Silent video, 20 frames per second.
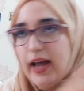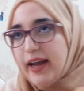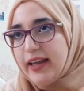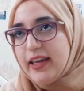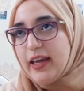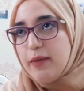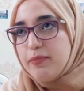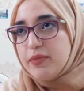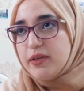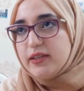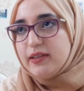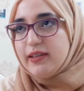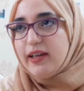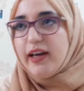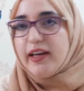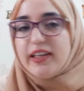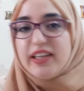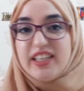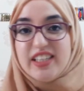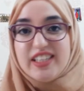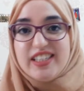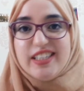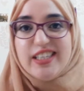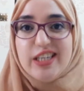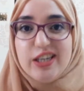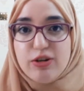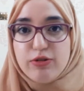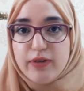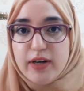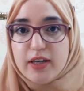kept it like a
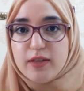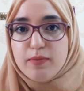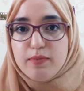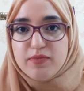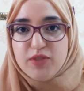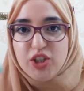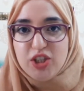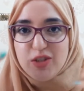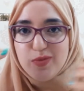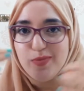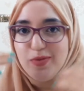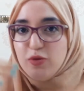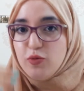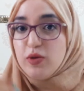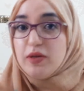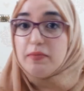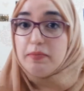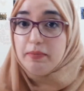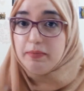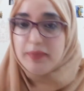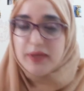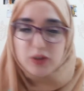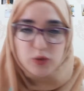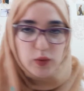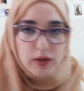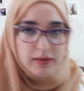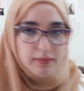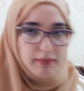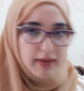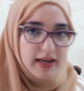secret, just
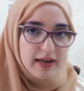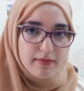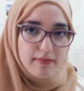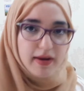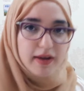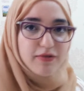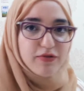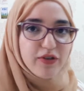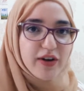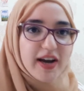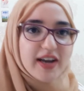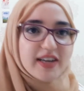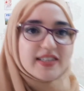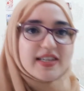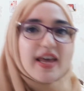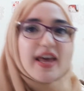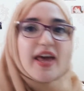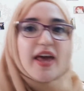between me and my friends.